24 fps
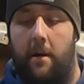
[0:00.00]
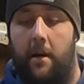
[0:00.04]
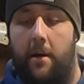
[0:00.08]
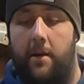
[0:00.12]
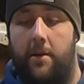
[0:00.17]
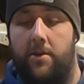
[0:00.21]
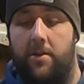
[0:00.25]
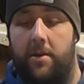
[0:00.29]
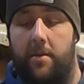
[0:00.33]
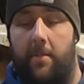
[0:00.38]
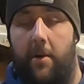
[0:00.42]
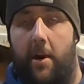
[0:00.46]
I
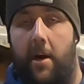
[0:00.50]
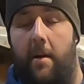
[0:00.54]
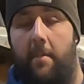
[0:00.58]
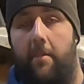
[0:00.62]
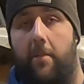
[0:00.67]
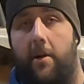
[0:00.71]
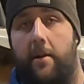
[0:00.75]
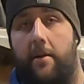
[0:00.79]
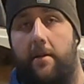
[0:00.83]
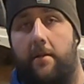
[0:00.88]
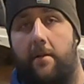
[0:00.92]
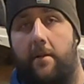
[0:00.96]
usually buy a
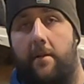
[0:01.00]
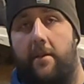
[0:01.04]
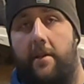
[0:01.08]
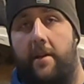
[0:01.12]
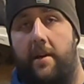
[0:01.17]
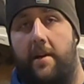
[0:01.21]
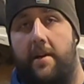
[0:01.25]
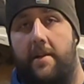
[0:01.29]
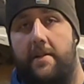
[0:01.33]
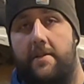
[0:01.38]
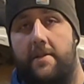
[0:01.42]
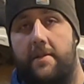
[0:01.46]
bundle of
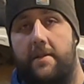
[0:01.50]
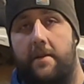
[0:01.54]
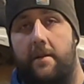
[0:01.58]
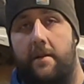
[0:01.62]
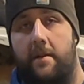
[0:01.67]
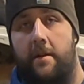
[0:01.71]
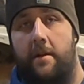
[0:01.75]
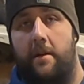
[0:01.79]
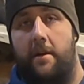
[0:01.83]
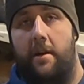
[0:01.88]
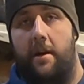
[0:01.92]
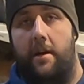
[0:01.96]
these
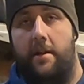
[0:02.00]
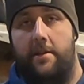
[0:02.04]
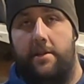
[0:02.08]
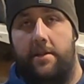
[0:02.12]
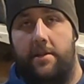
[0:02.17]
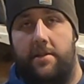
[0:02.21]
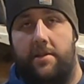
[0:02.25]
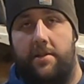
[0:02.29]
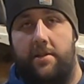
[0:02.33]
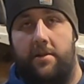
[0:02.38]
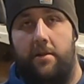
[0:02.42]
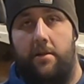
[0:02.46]
and
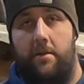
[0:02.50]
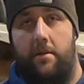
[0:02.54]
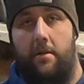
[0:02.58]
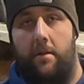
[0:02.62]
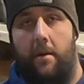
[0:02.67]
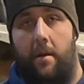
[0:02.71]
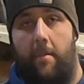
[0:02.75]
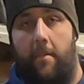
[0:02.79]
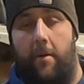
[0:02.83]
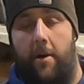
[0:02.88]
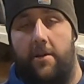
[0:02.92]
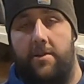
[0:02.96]
just
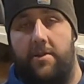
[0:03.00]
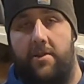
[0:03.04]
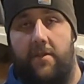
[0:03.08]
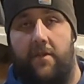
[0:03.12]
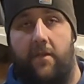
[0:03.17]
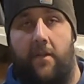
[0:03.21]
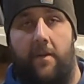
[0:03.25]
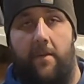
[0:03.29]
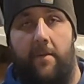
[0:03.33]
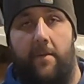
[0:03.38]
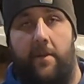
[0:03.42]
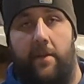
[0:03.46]
do a bunch
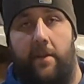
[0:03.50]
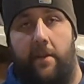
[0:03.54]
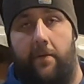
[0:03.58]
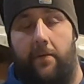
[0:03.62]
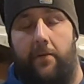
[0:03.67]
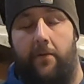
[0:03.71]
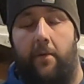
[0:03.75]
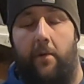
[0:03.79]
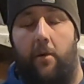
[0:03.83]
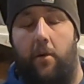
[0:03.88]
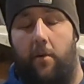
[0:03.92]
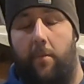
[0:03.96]
of them and then
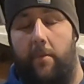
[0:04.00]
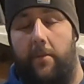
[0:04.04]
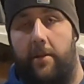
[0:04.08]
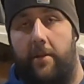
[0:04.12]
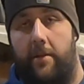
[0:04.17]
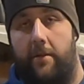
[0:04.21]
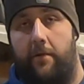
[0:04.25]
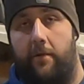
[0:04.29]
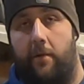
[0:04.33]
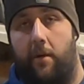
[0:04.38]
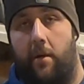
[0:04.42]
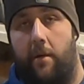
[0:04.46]
throw them in
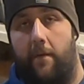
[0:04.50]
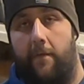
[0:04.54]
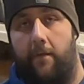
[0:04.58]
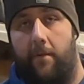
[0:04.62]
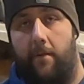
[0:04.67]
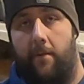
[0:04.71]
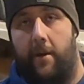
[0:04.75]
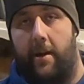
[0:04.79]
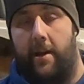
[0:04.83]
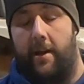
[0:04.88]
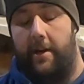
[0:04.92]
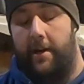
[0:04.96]
the drawer
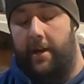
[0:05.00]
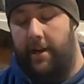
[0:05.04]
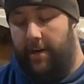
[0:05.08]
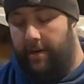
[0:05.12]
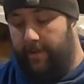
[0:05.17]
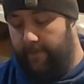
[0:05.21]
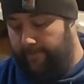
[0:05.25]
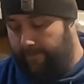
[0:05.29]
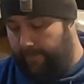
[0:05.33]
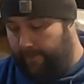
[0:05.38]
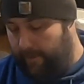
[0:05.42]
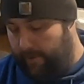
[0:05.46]
for when I need
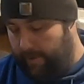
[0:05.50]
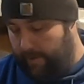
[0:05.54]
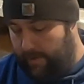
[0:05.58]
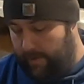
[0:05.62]
them.